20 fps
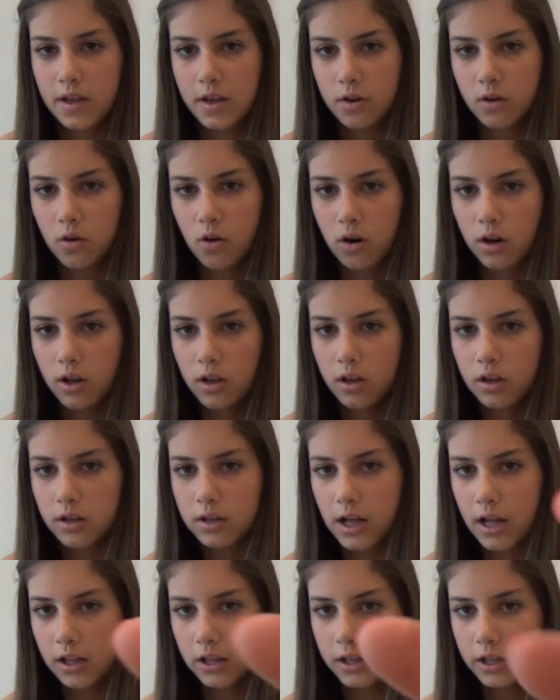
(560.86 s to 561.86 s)
Coral
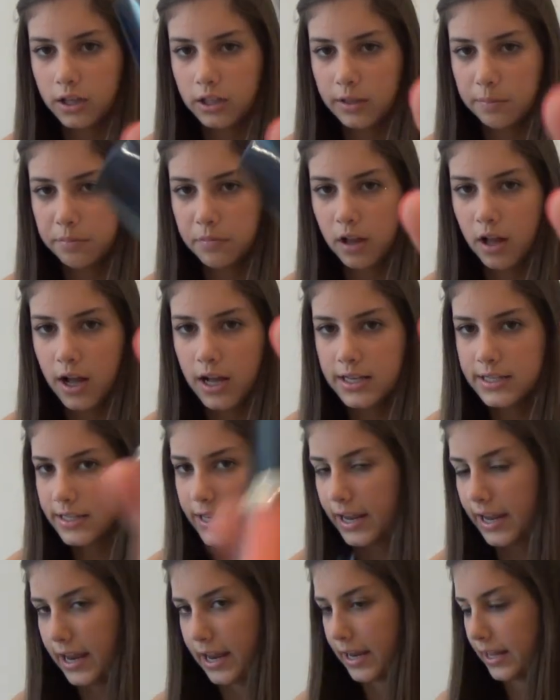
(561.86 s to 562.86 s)
Color Lip Gloss.
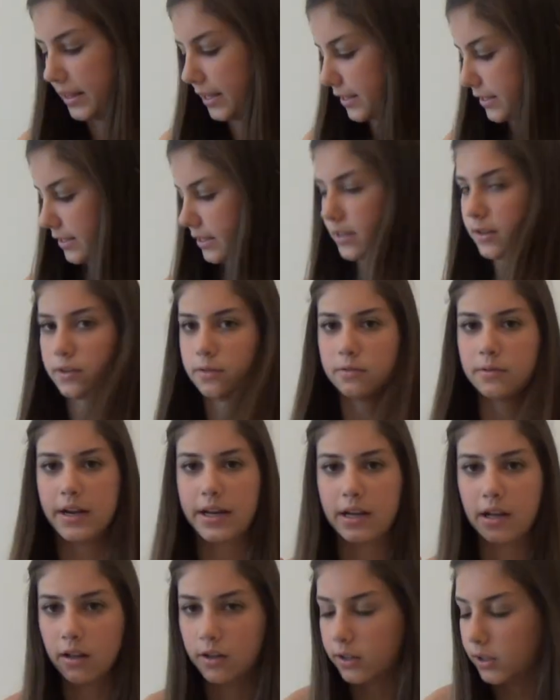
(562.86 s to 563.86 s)
And this is a great
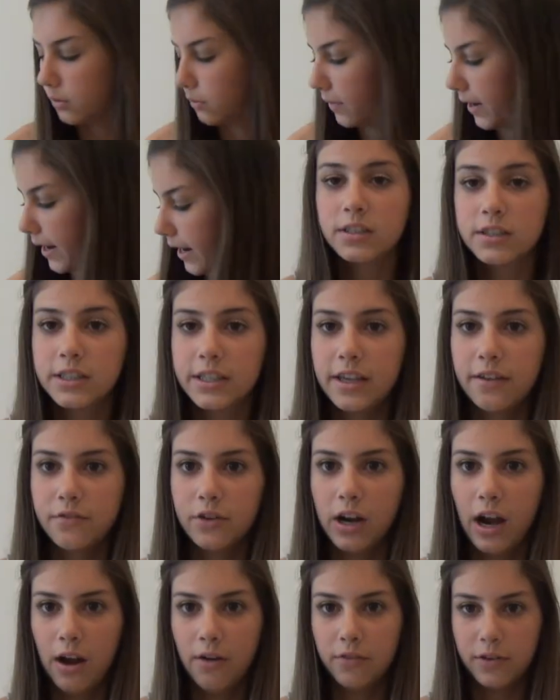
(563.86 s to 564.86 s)
color to wear to give
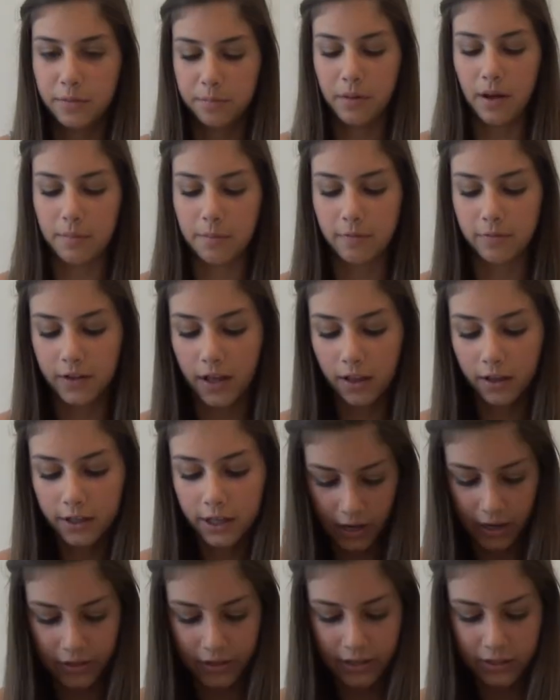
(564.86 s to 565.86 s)
your outfit a pop of
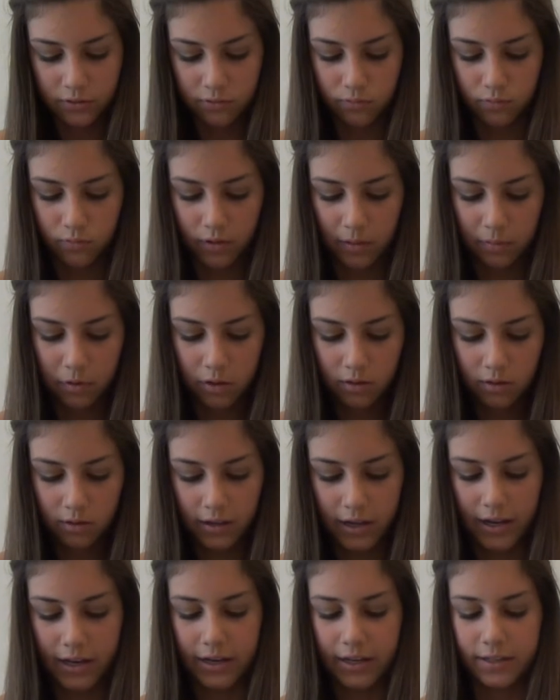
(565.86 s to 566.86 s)
color. I think it's Rimmel,
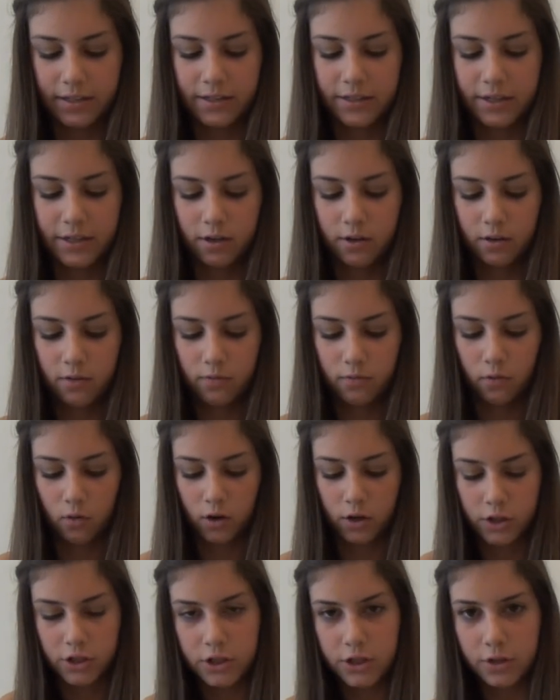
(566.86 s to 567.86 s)
and it's
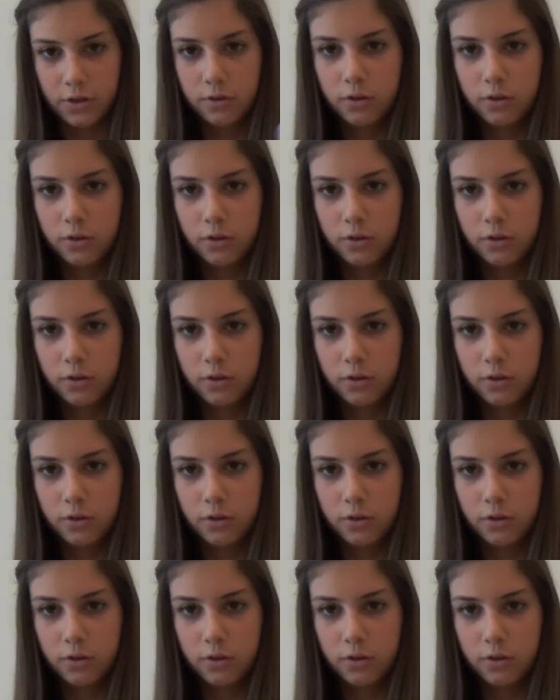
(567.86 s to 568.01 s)
042